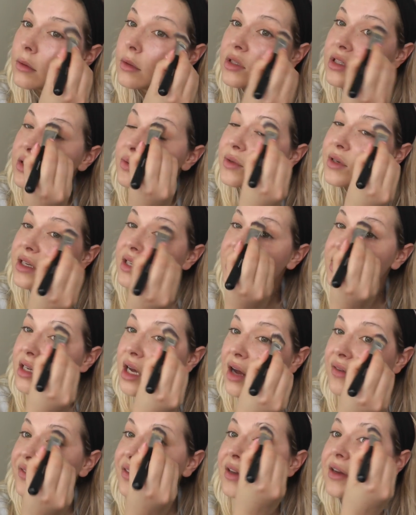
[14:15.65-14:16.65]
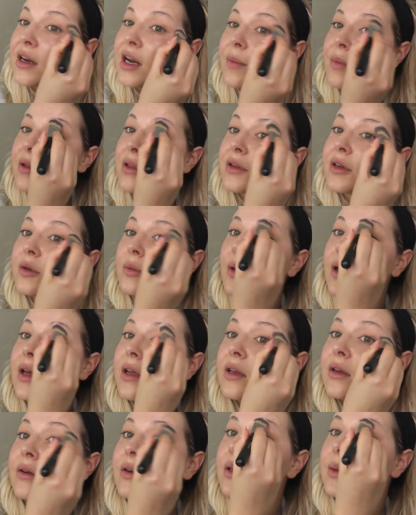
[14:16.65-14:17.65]
Just want to soften it up a little
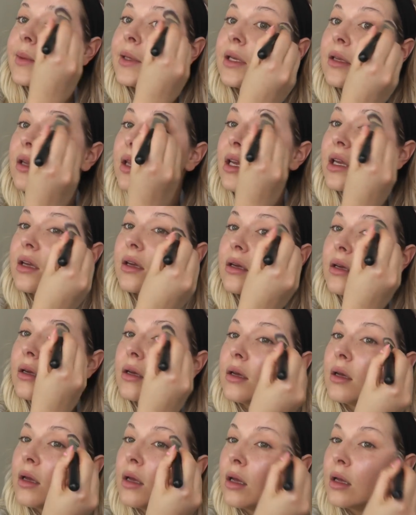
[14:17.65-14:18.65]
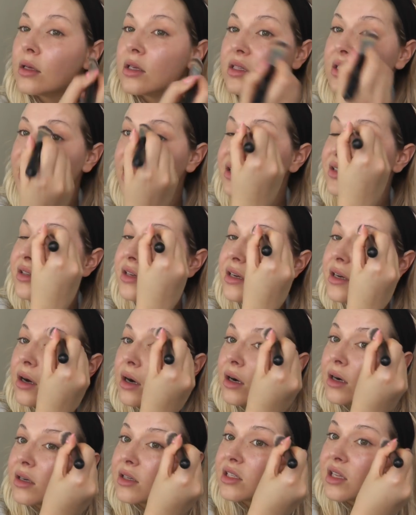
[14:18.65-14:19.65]
bit, you know what I mean? Like, just in case there's any
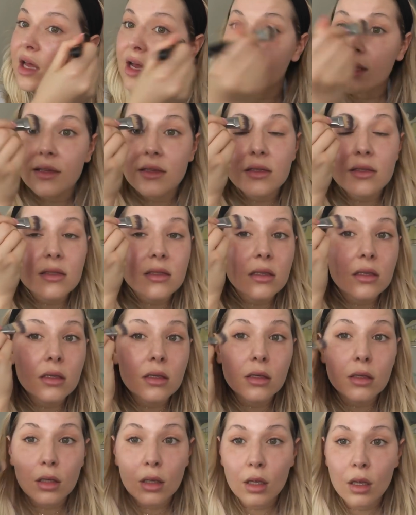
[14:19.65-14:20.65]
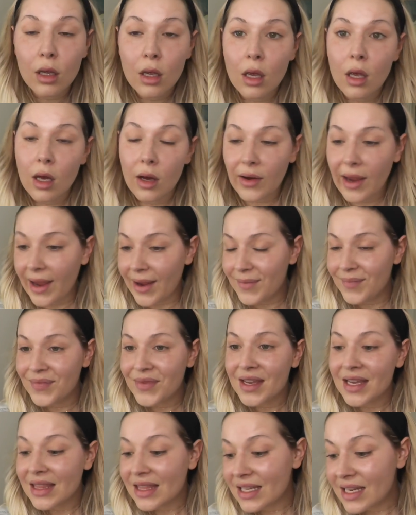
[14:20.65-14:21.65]
harsh lines. Okay,
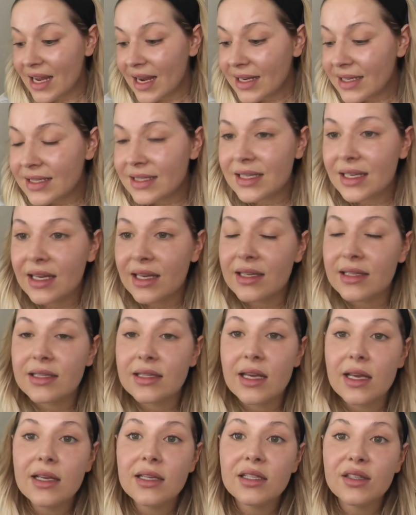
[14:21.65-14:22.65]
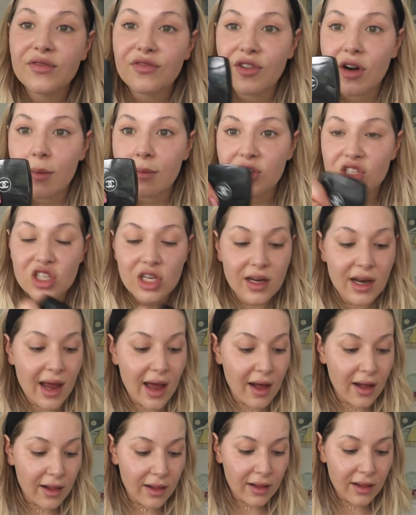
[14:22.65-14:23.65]
the next is this from
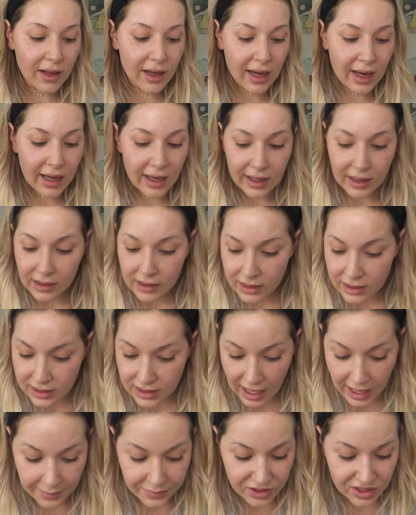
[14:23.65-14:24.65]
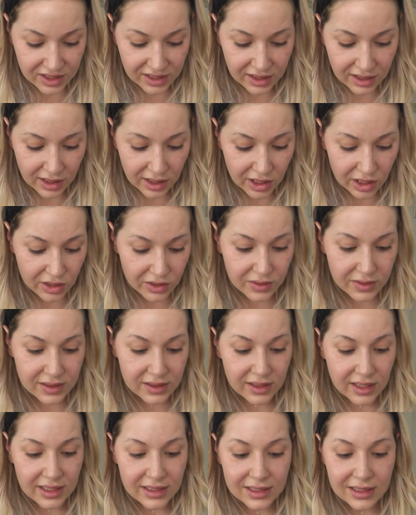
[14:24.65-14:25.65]
Chanel, and I'm just gonna use
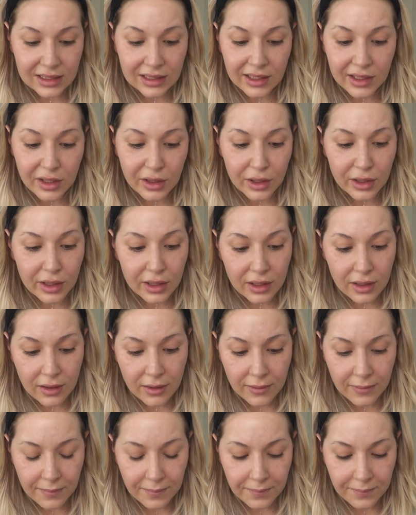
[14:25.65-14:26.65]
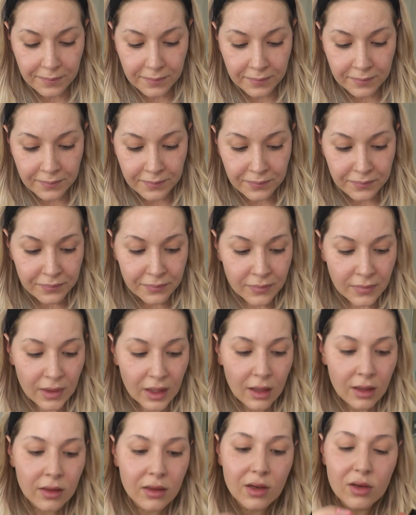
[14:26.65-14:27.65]
this little,
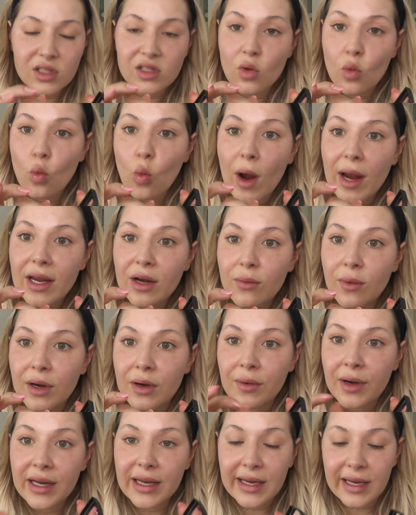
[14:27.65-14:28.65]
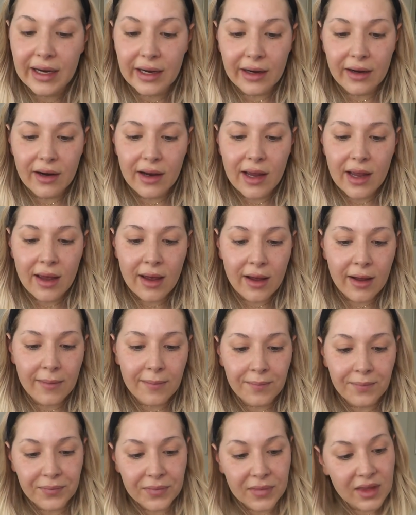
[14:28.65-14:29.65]
this white one right here.
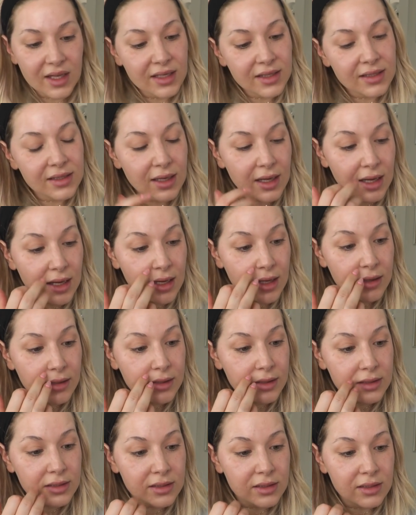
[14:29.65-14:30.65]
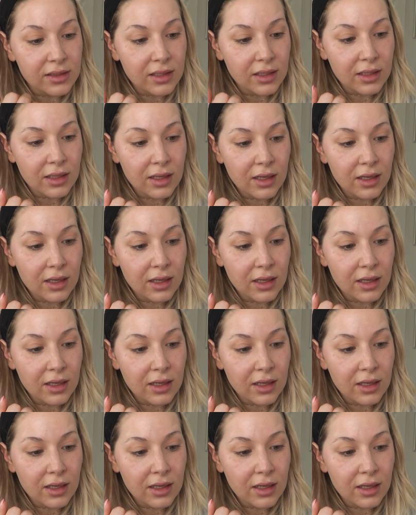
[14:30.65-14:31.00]
Um, this is,